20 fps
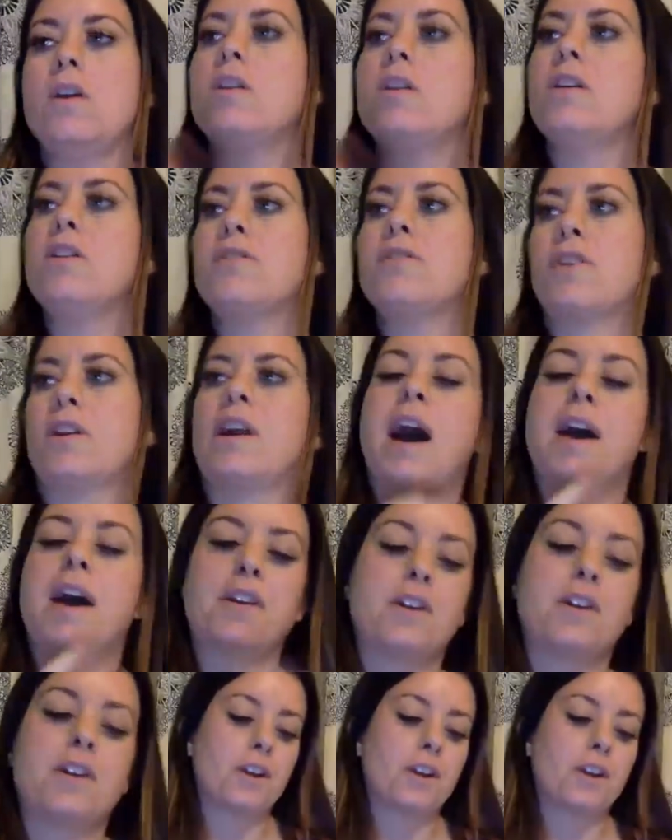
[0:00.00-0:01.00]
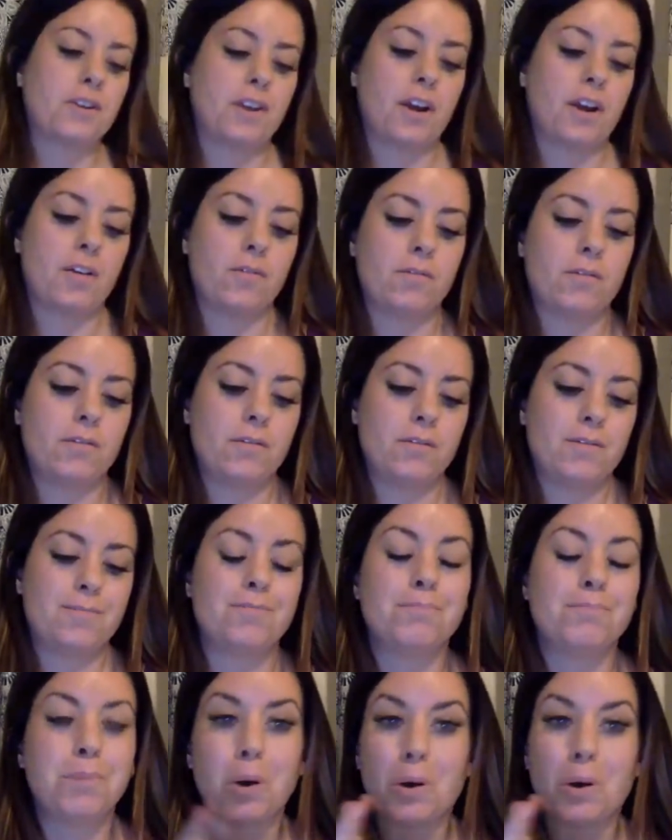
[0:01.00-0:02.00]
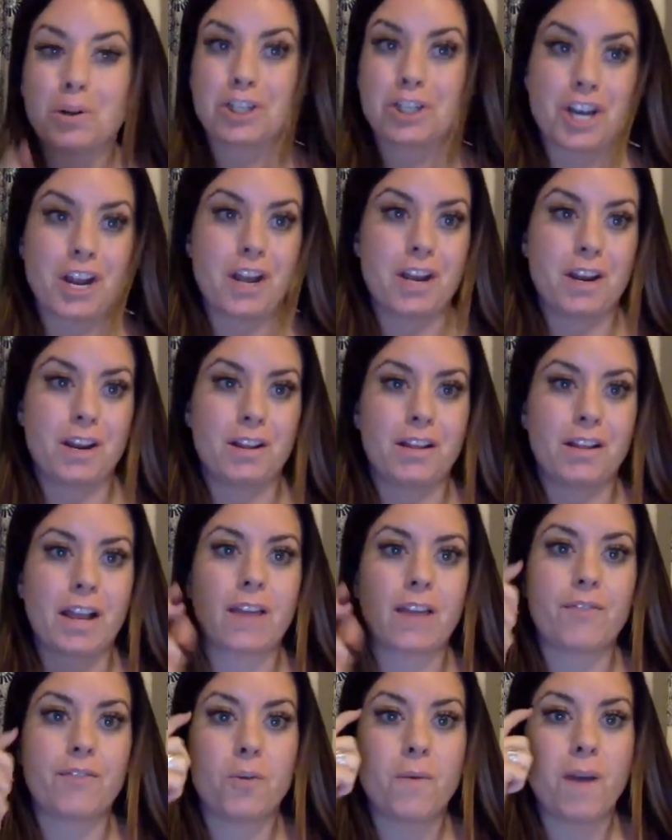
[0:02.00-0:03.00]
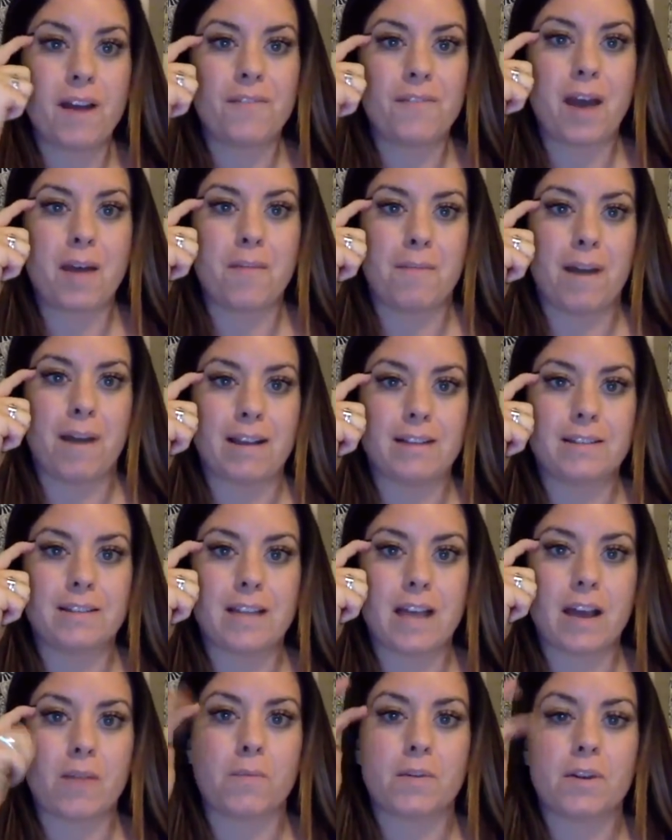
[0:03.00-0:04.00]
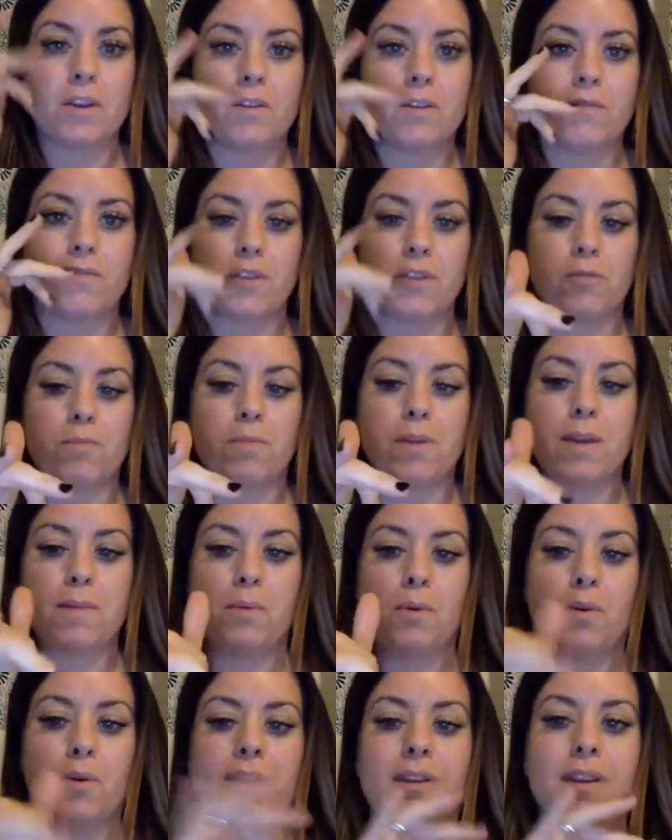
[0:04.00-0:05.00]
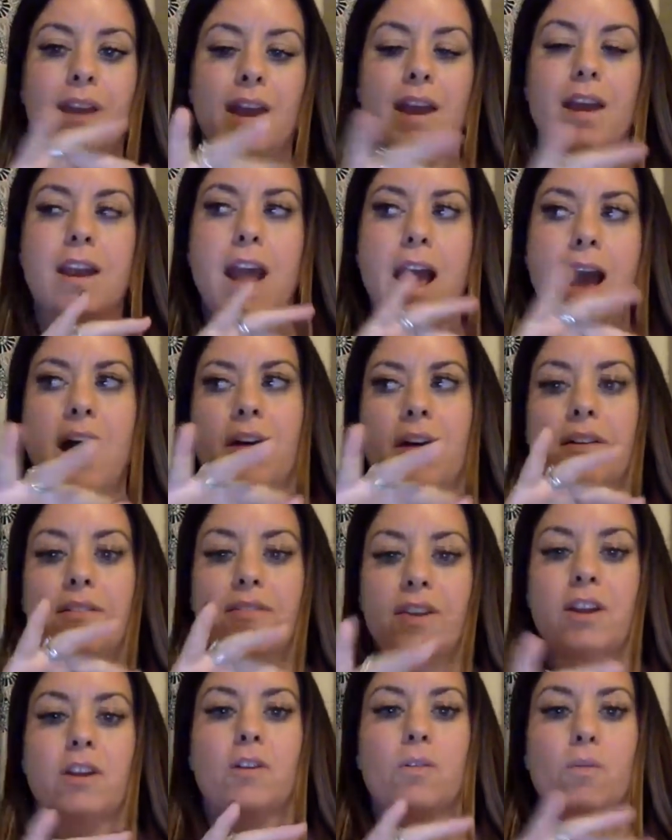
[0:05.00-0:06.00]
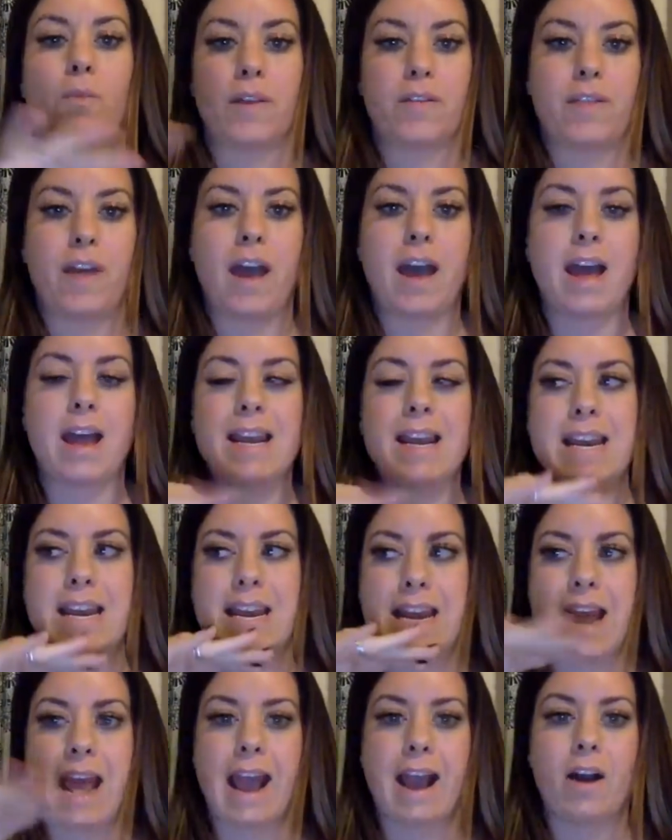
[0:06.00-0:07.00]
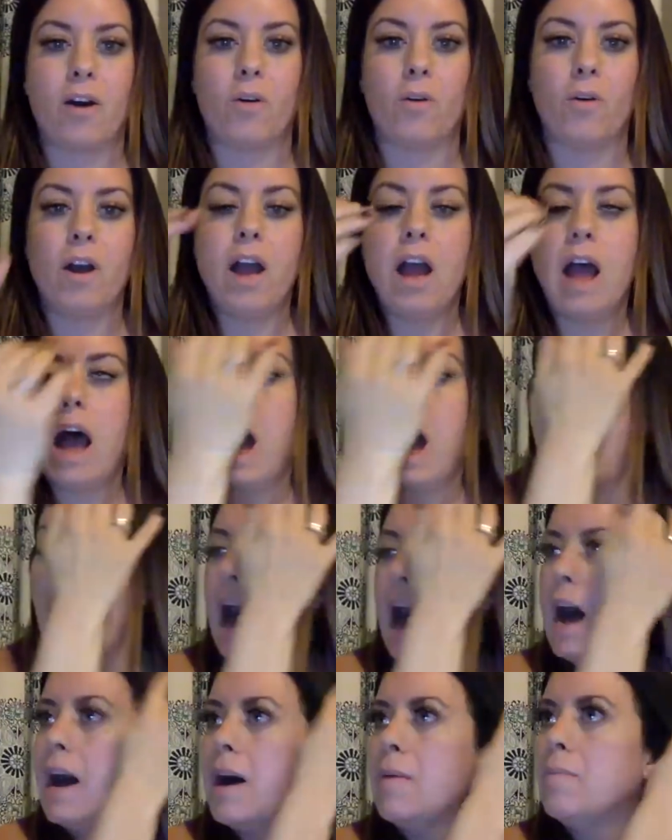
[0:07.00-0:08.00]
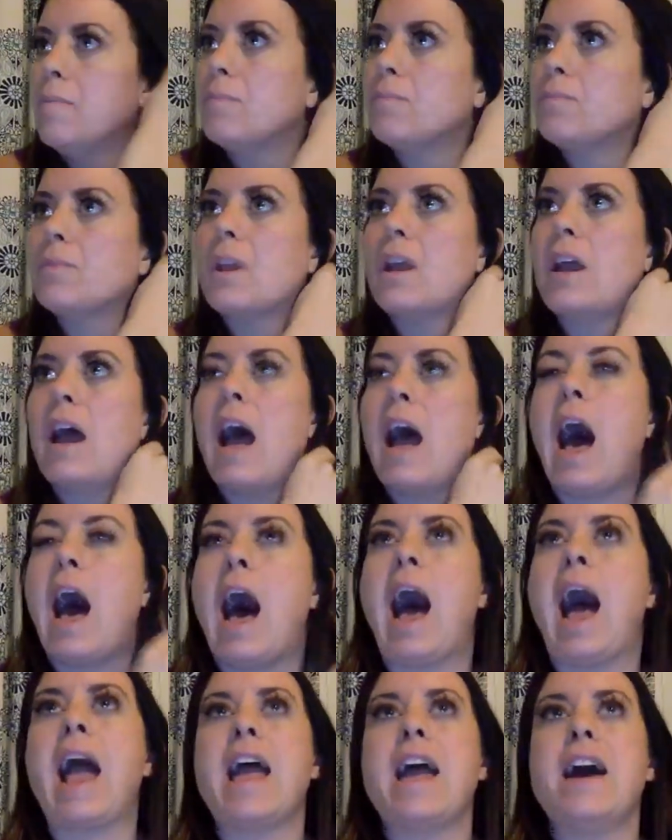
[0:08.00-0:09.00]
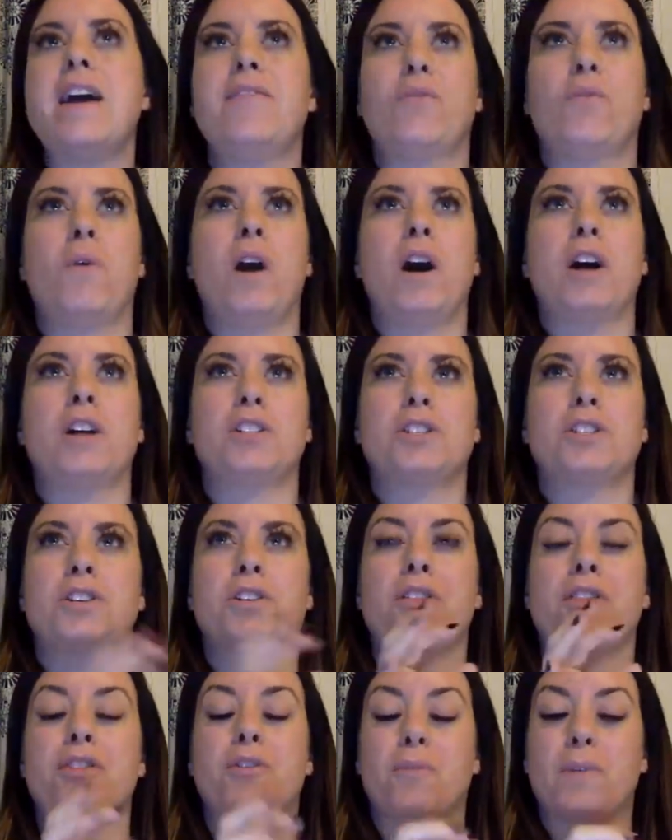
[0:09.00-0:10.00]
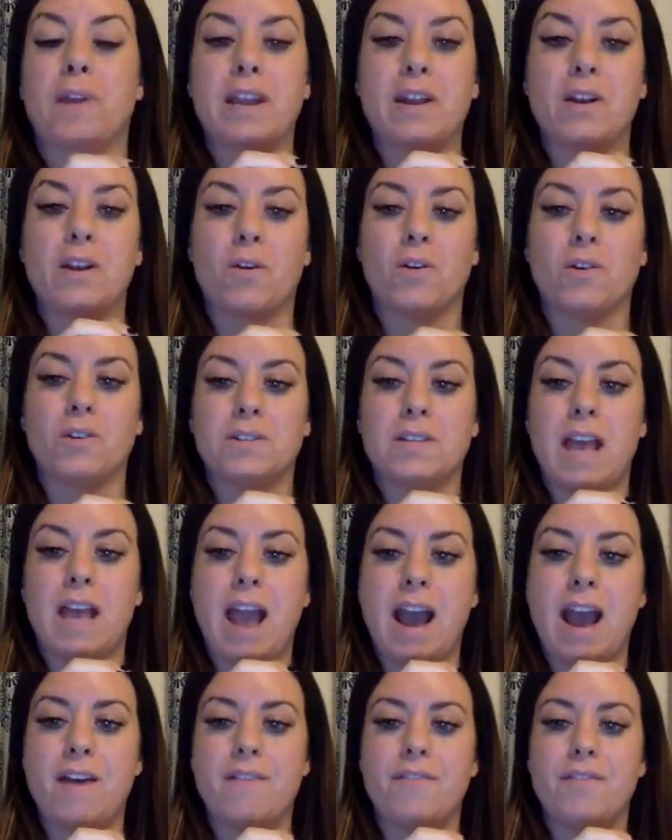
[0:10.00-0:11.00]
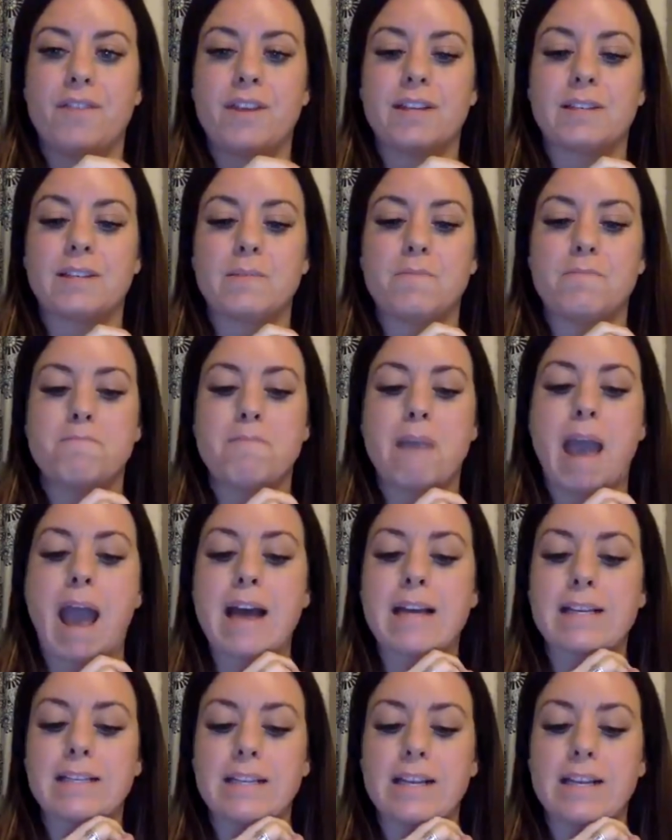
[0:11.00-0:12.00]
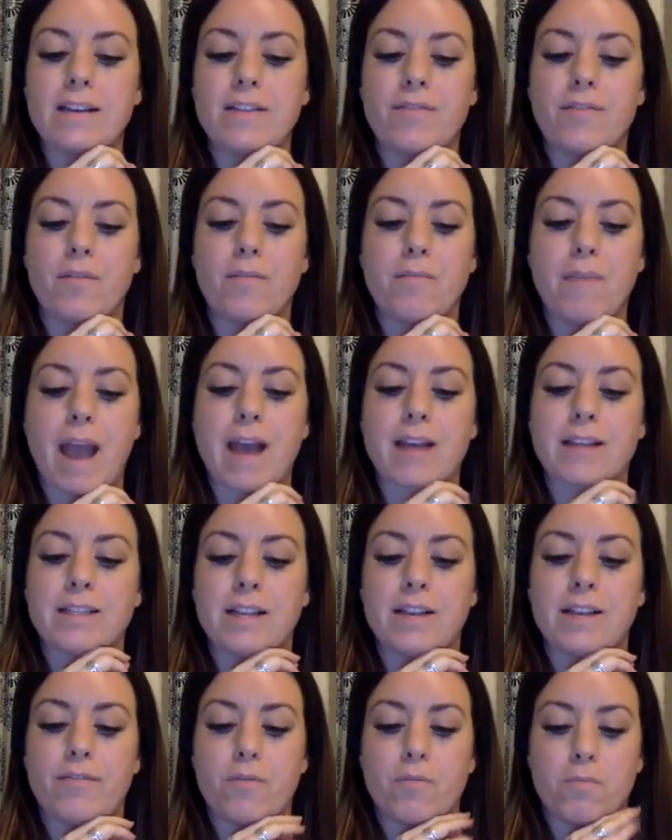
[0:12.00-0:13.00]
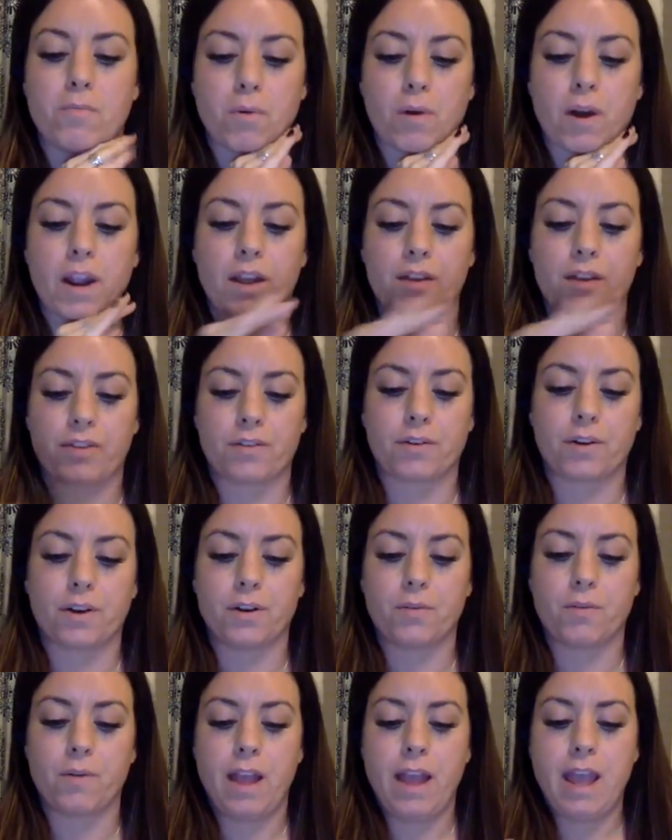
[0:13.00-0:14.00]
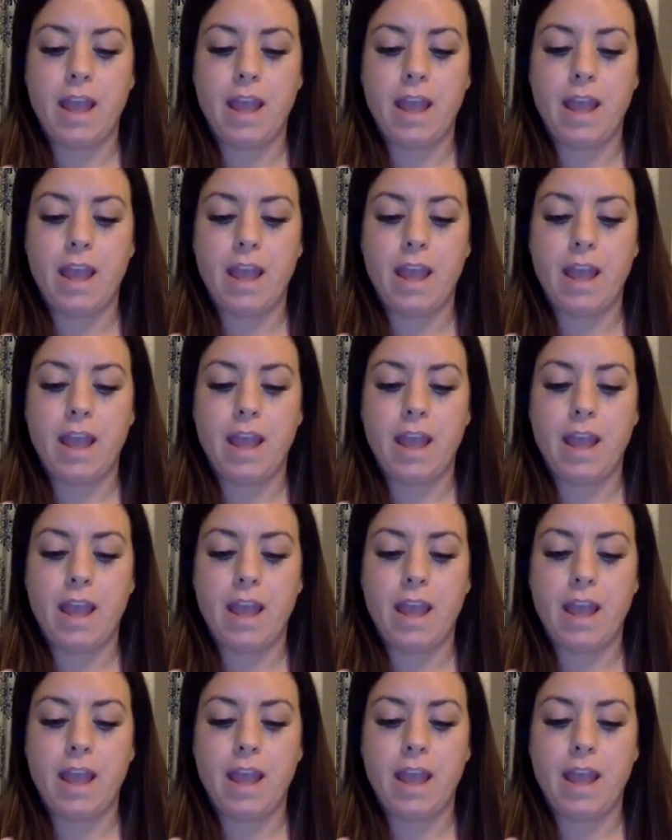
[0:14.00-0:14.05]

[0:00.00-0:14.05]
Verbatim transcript: you either got you don't bullshit like if you have that mindset when you view people get out of here with that now um I have watched three girls have this massive, massive breakthrough,